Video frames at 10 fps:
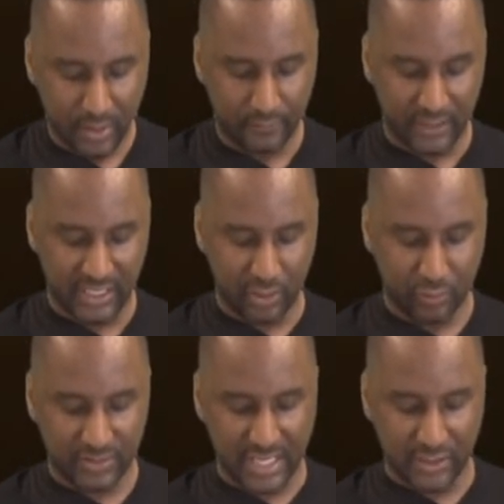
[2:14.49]
For he
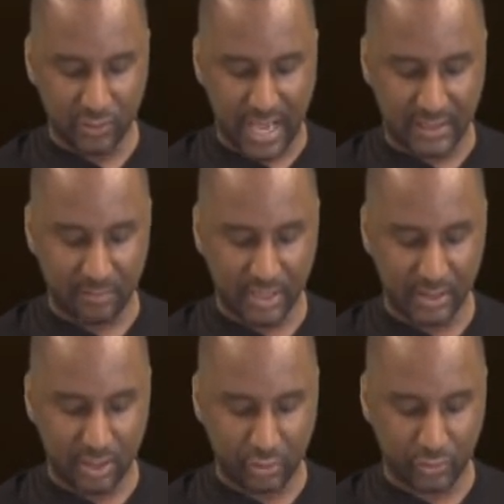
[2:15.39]
who said, do not commit
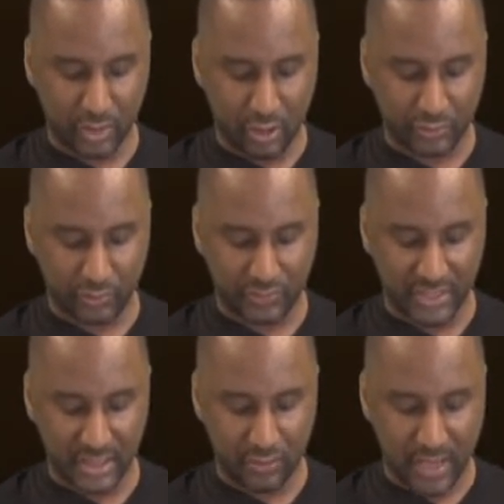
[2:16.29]
adultery, also
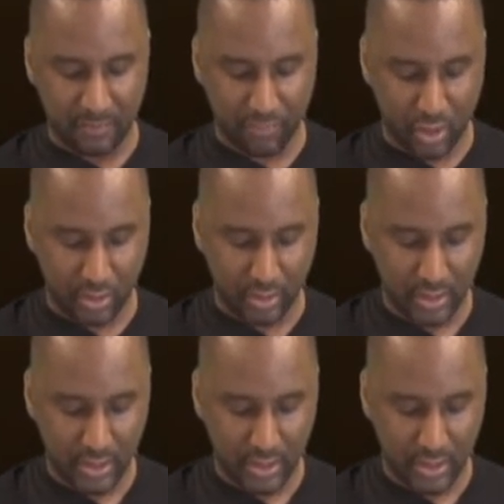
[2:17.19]
said, do not murder.